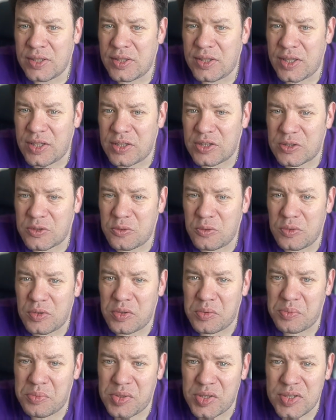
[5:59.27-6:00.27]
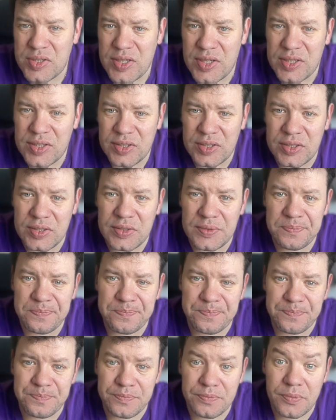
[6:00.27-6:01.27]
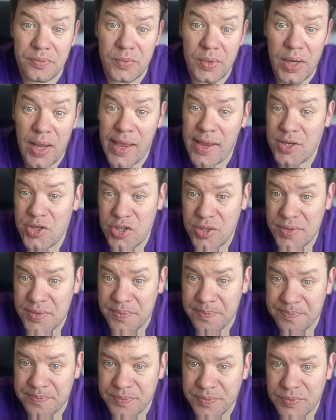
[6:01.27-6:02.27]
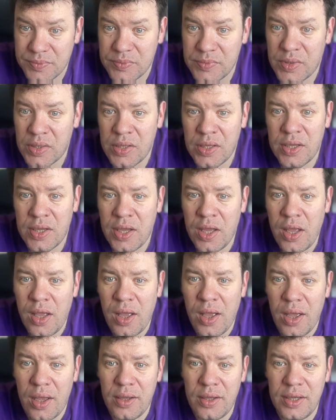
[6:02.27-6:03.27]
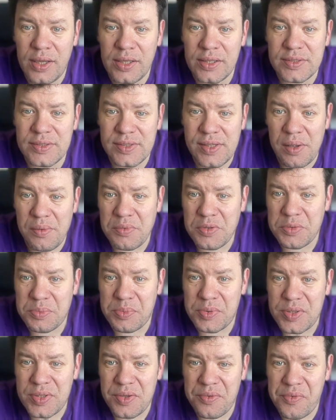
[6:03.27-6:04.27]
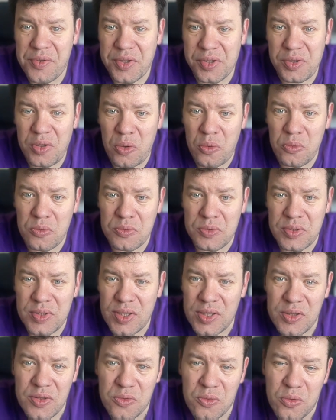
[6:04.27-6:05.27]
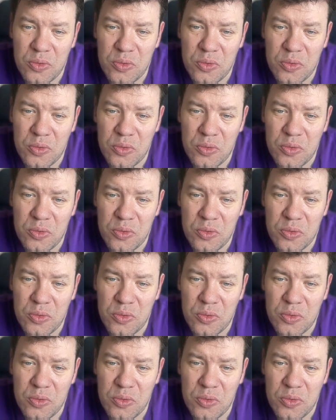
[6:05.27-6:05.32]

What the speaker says: that could represent edges, and some specific nodes that